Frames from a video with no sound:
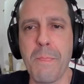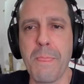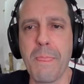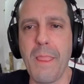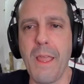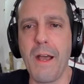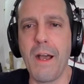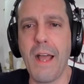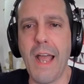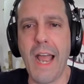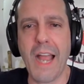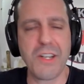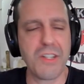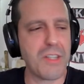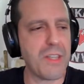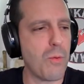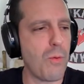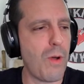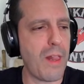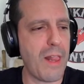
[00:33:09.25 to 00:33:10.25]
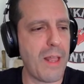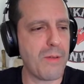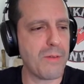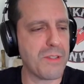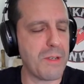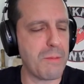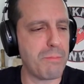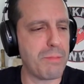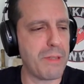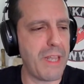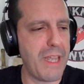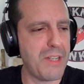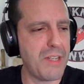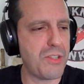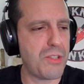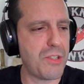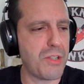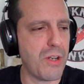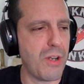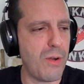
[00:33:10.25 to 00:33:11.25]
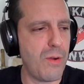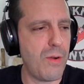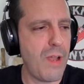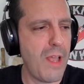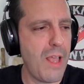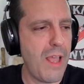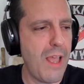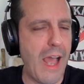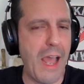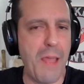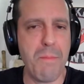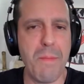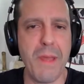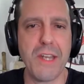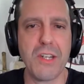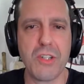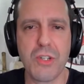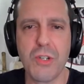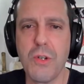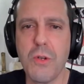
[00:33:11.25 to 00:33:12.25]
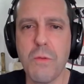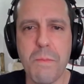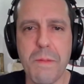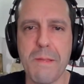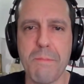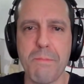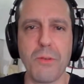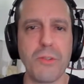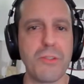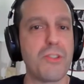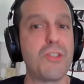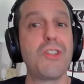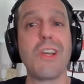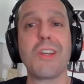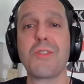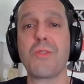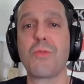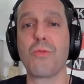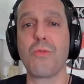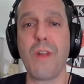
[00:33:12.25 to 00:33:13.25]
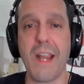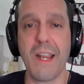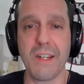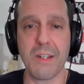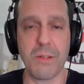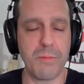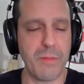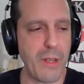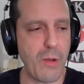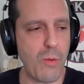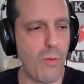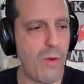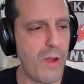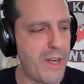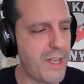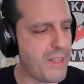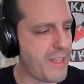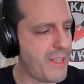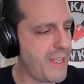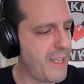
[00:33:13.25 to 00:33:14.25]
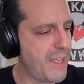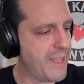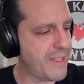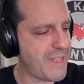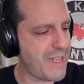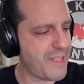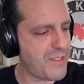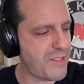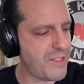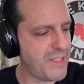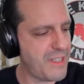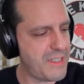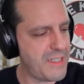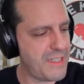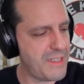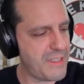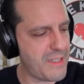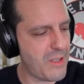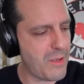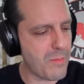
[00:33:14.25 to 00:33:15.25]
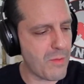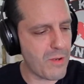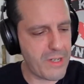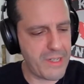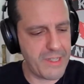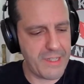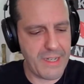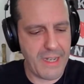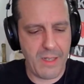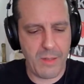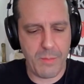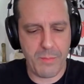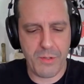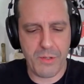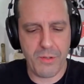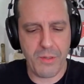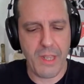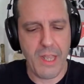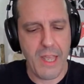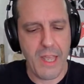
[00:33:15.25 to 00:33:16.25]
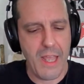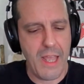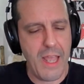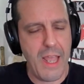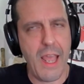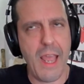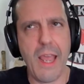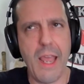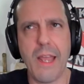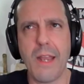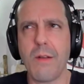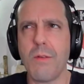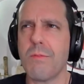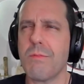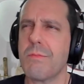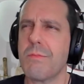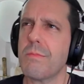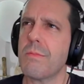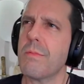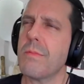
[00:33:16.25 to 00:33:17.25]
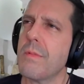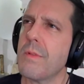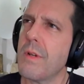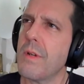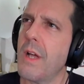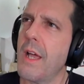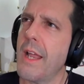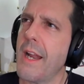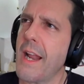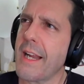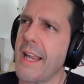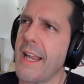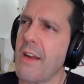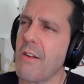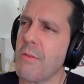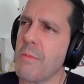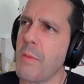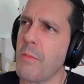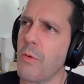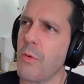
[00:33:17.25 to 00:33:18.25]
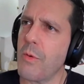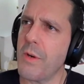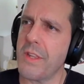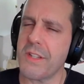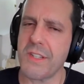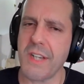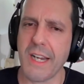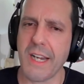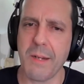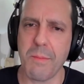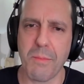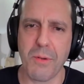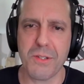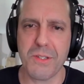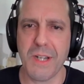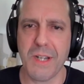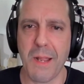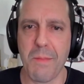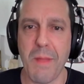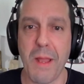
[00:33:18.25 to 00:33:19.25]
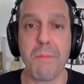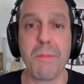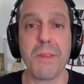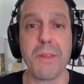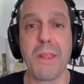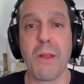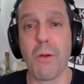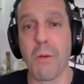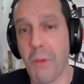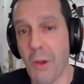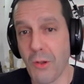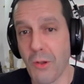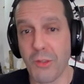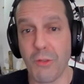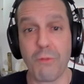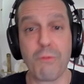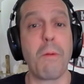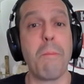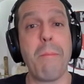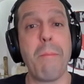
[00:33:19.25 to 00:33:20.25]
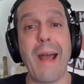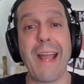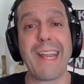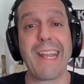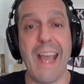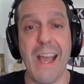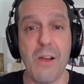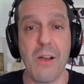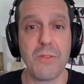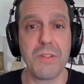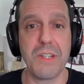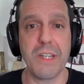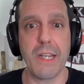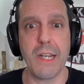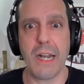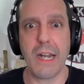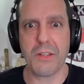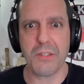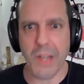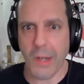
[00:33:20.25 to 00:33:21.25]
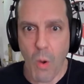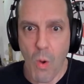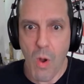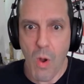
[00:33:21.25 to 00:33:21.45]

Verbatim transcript: Uh, actually, while I was at Blade Show, I met two people just randomly. One at the Attention to Detail Mercantile booth, and. And I can't remember where the second person I met, but they were both from my county. And I was like,